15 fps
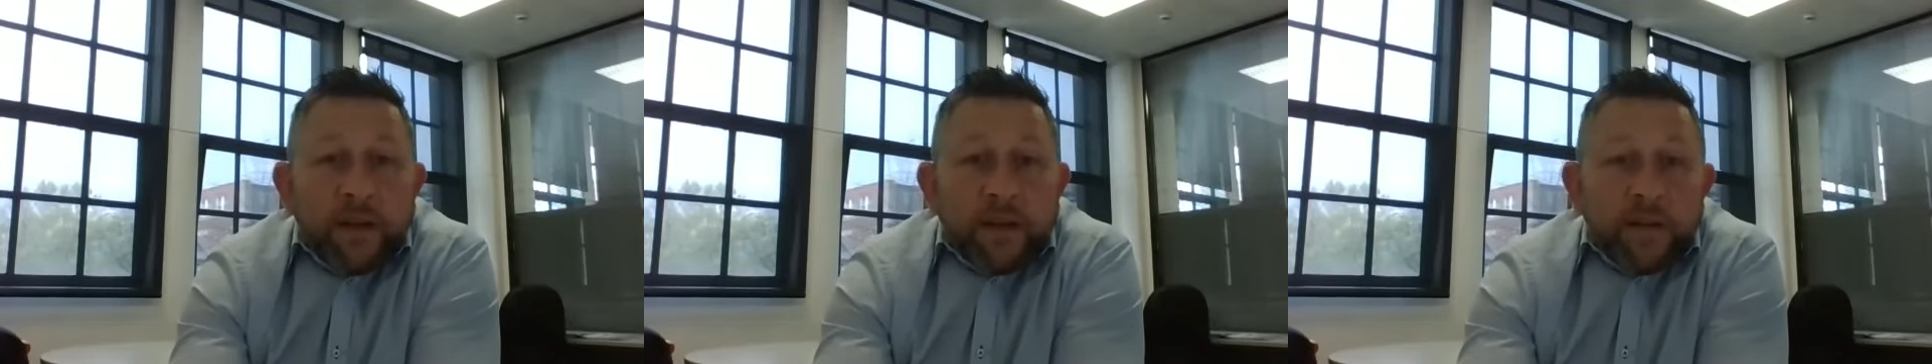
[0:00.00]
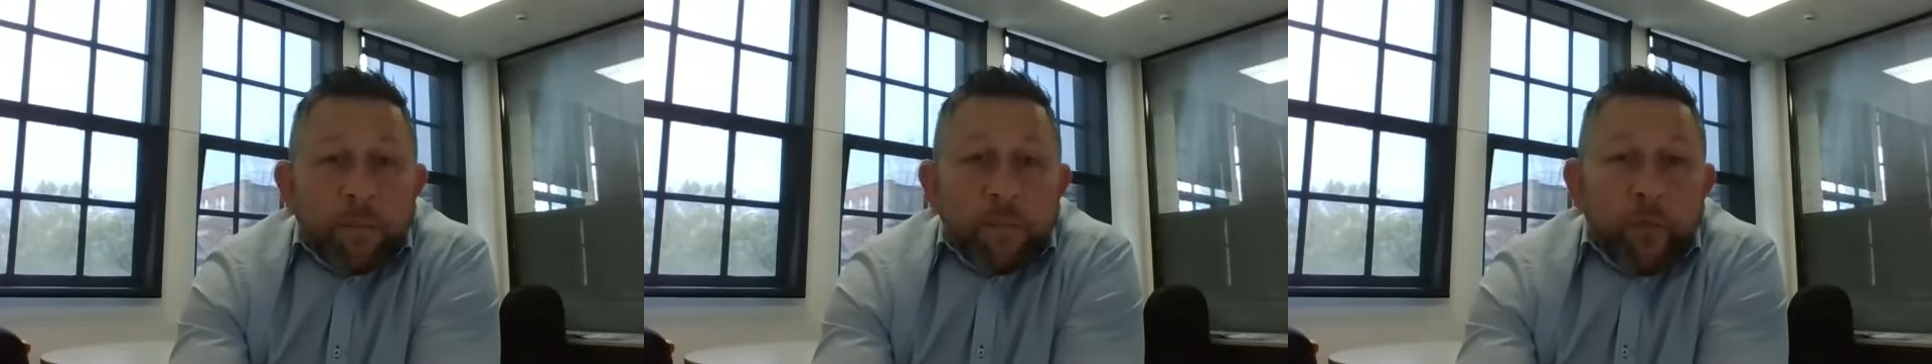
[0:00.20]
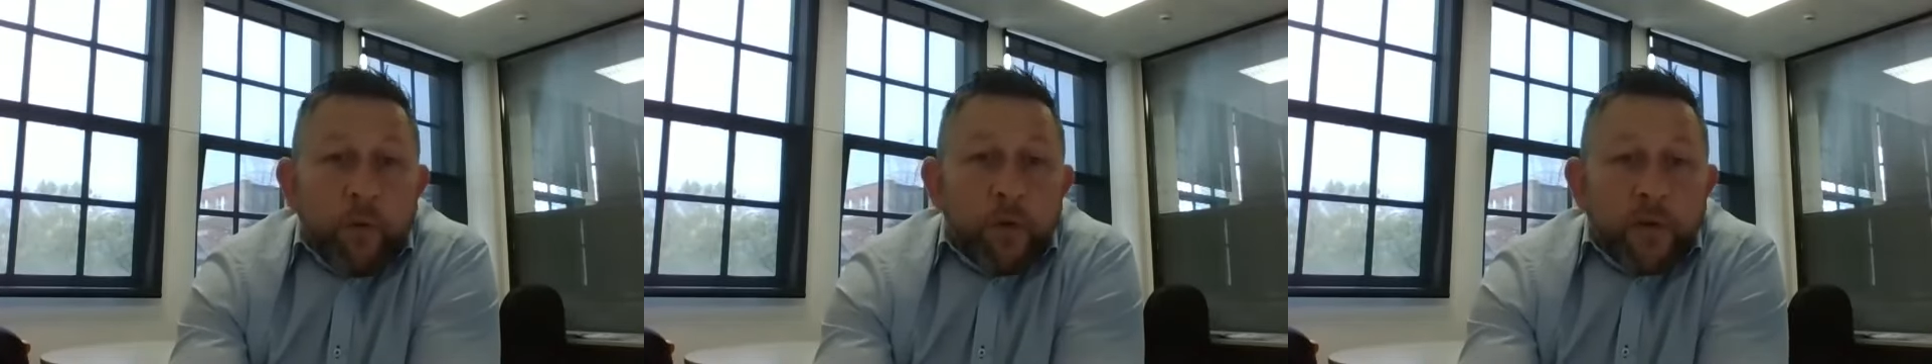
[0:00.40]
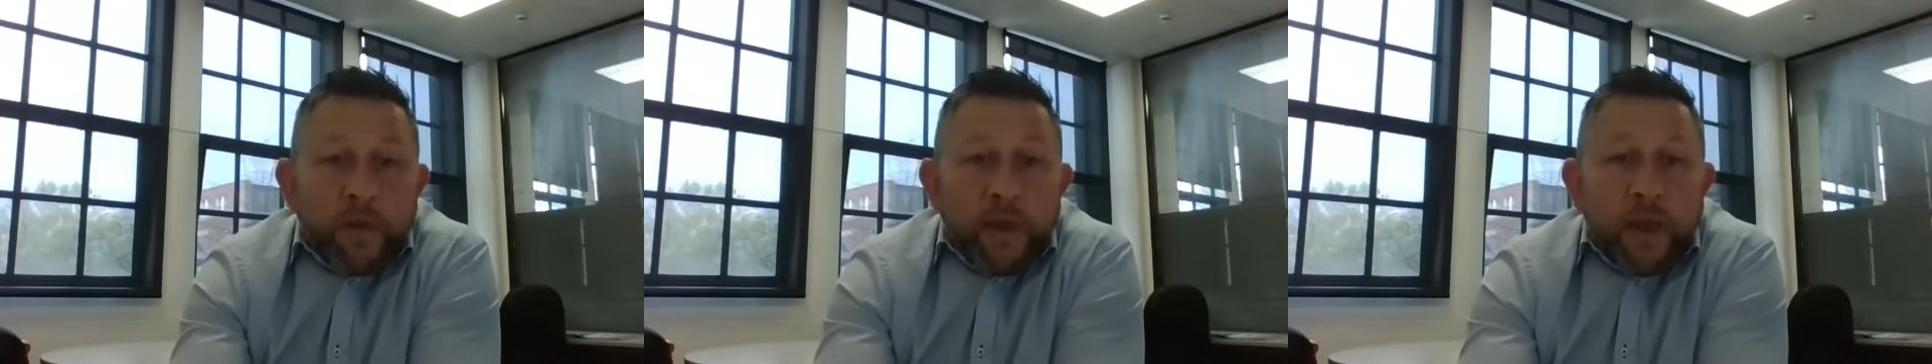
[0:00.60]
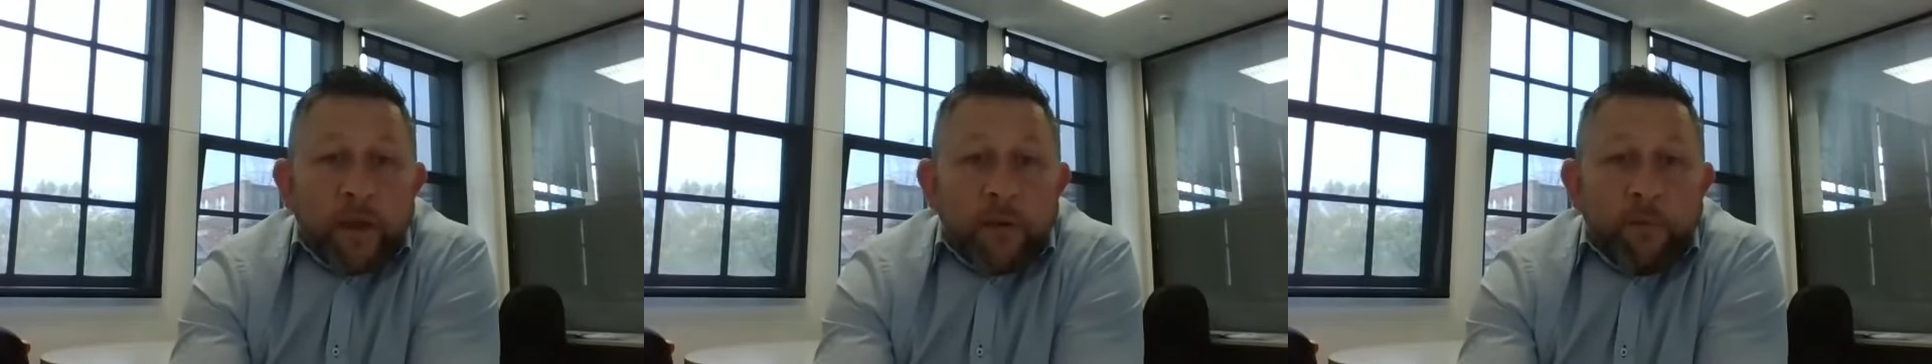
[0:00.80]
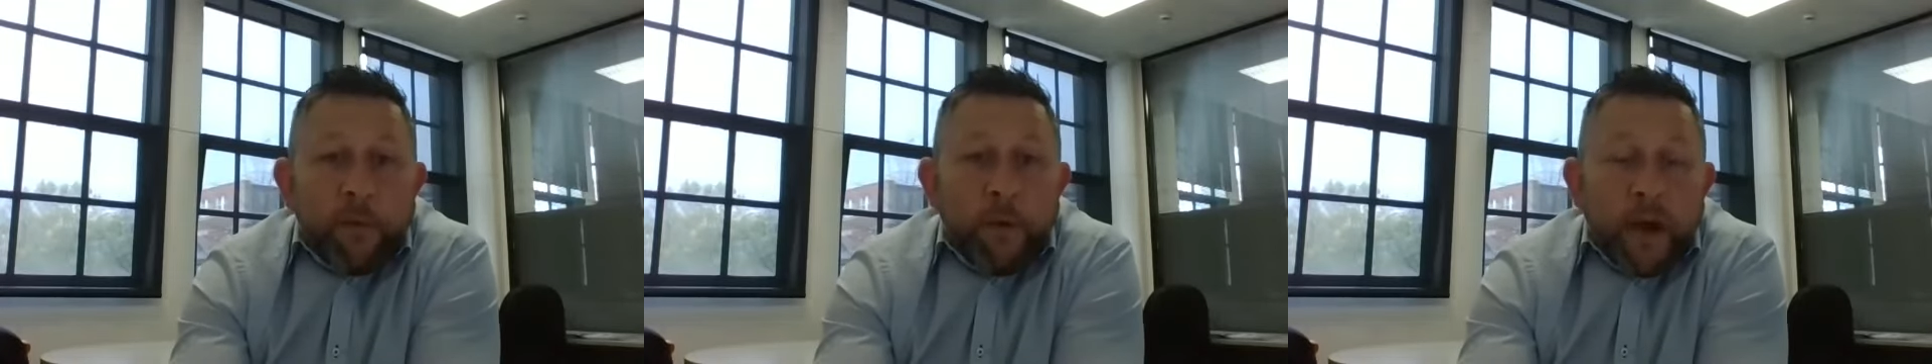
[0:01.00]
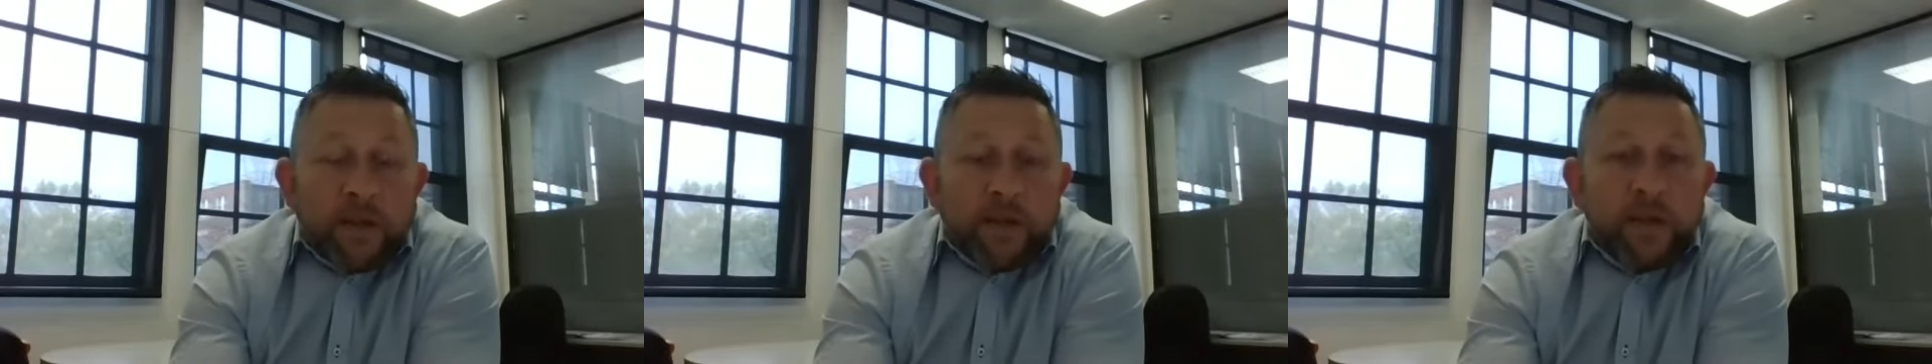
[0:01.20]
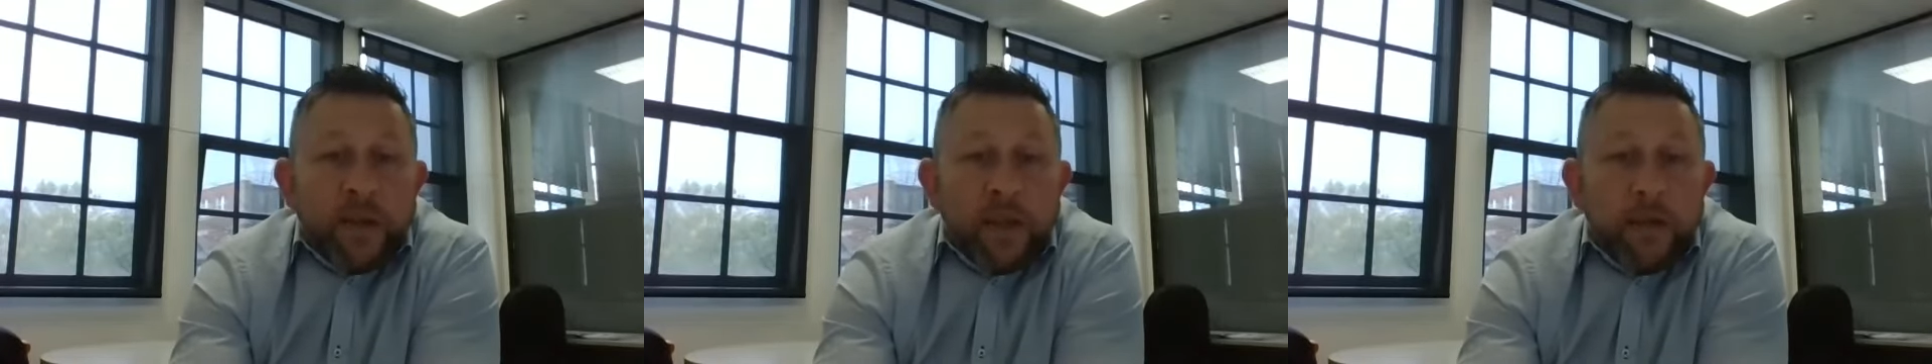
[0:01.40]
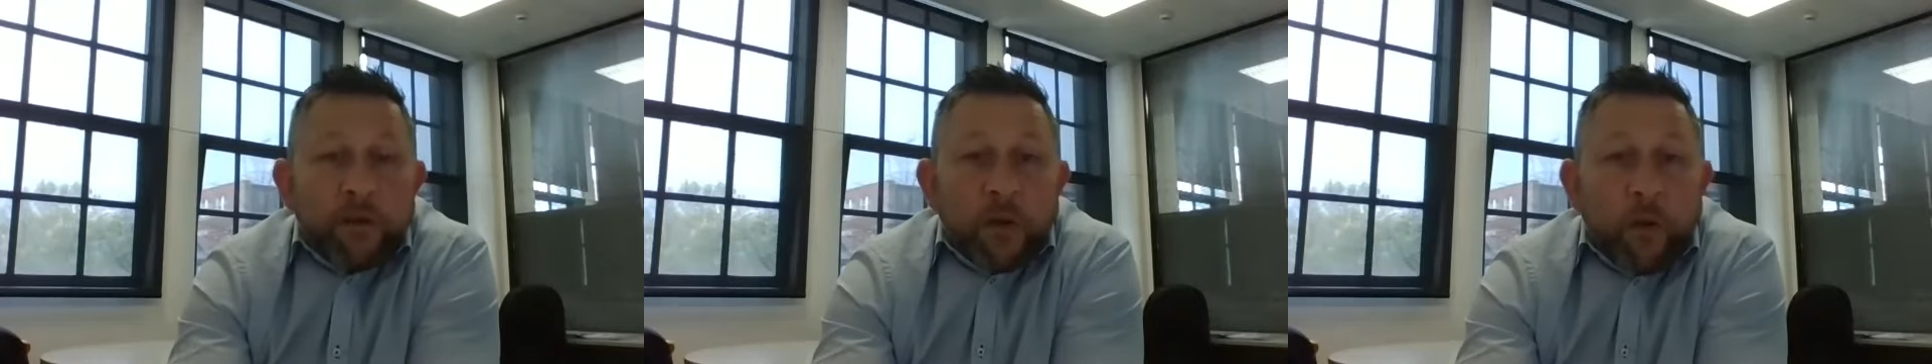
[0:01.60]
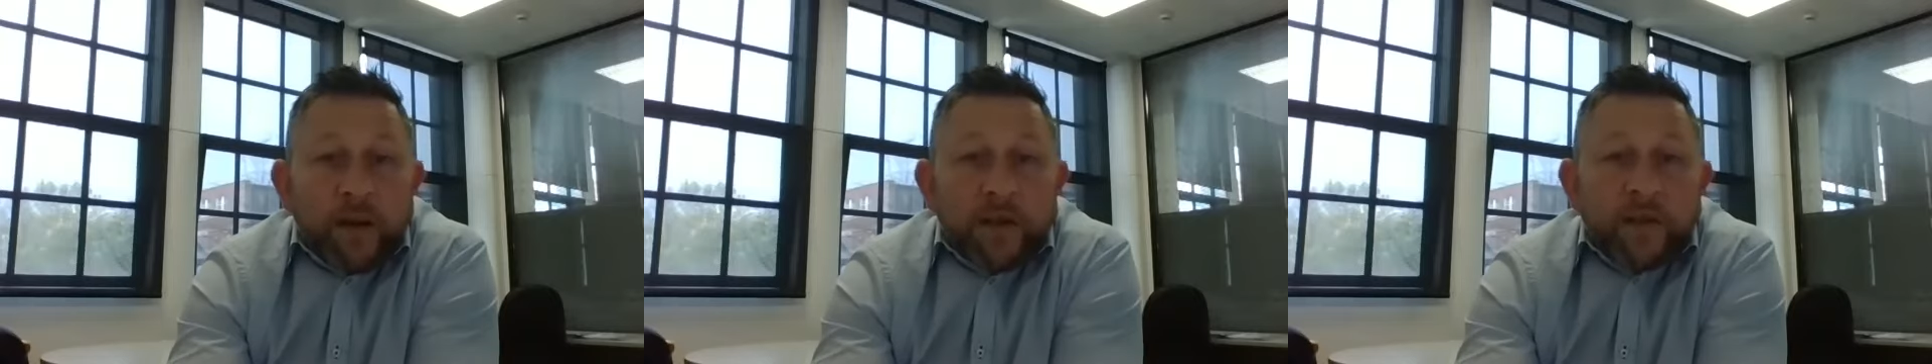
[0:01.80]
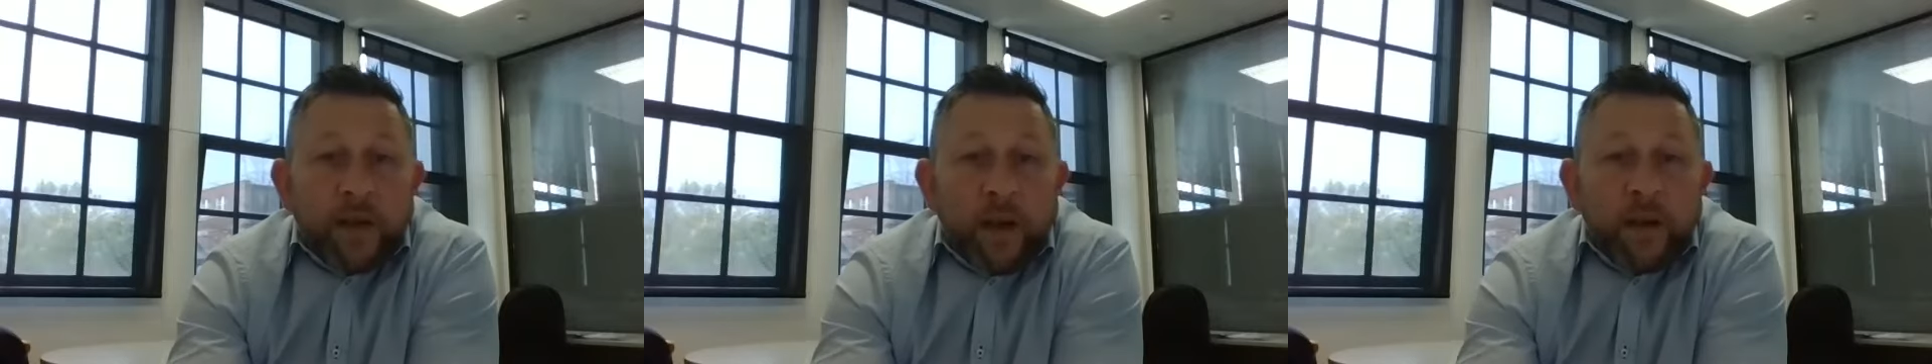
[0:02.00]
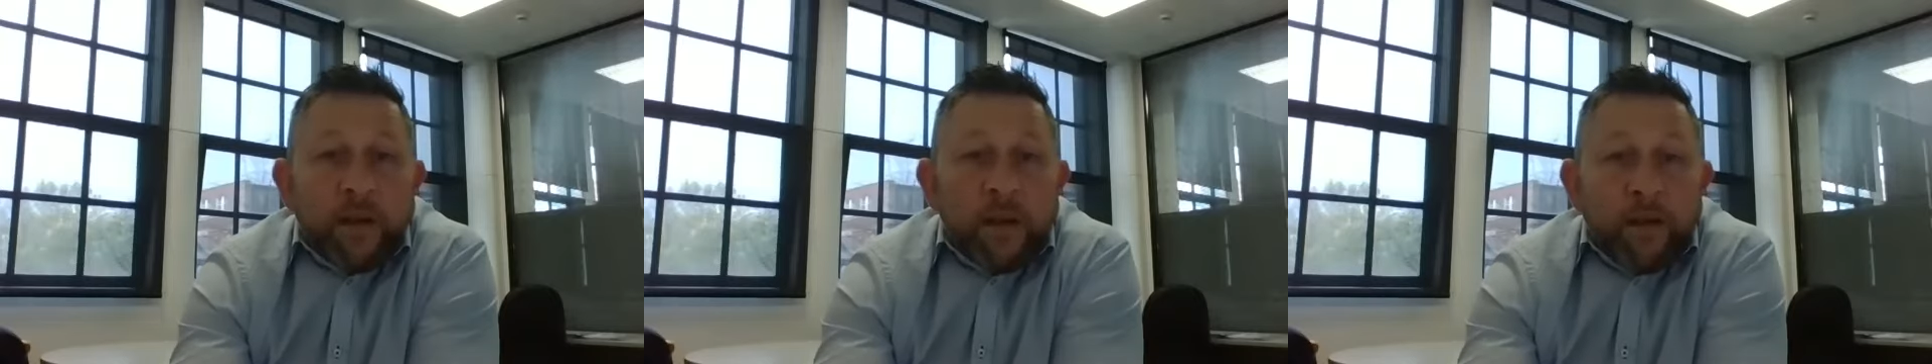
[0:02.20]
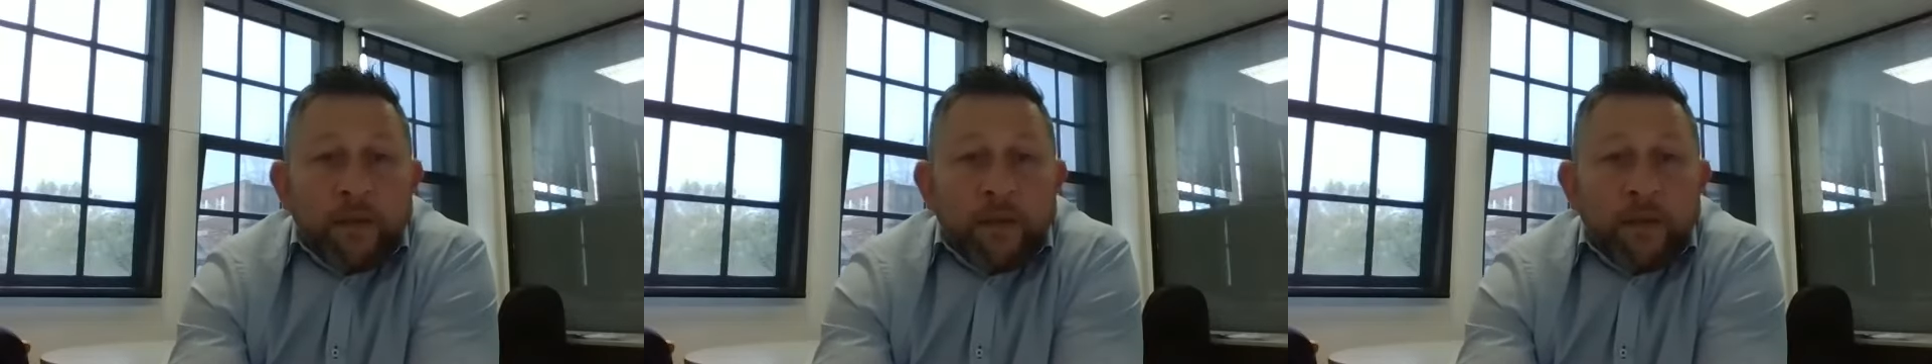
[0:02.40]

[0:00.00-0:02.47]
It's important that if we're asking them to isolate,